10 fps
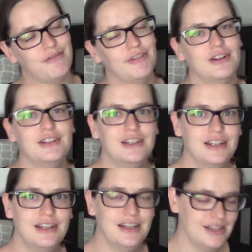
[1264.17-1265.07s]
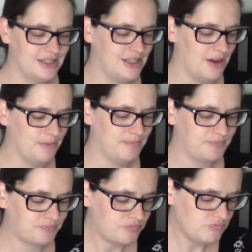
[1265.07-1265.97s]
full. So,
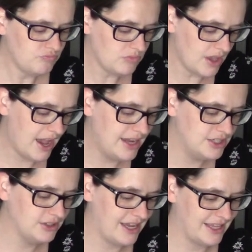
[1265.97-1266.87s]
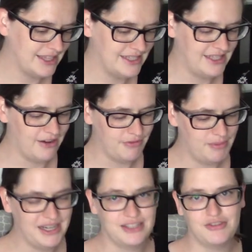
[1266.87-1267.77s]
I do like this stuff,
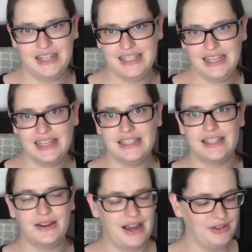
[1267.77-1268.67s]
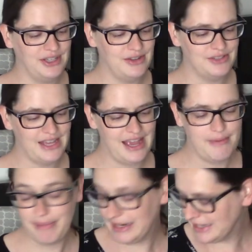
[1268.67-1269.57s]
but it's greasy, so I only use it
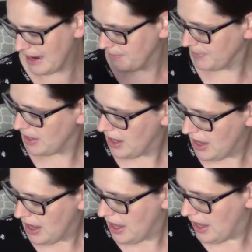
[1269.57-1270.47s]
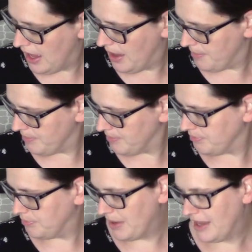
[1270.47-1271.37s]
at bedtime. Um,
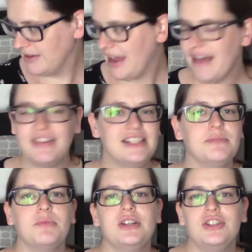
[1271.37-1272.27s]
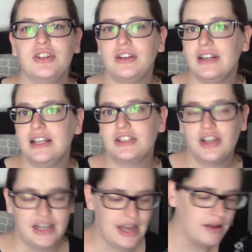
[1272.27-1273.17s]
but having some moisture is
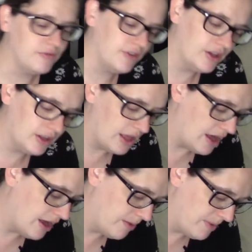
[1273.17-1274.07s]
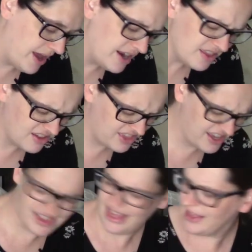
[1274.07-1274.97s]
good and helpful. Um, another
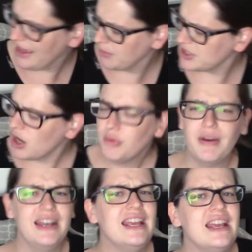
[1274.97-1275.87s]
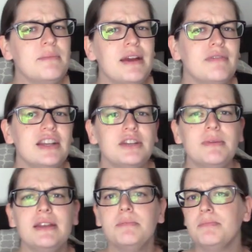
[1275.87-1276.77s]
thing that was already in my
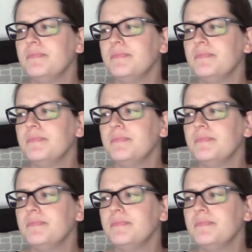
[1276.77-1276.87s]
regimen,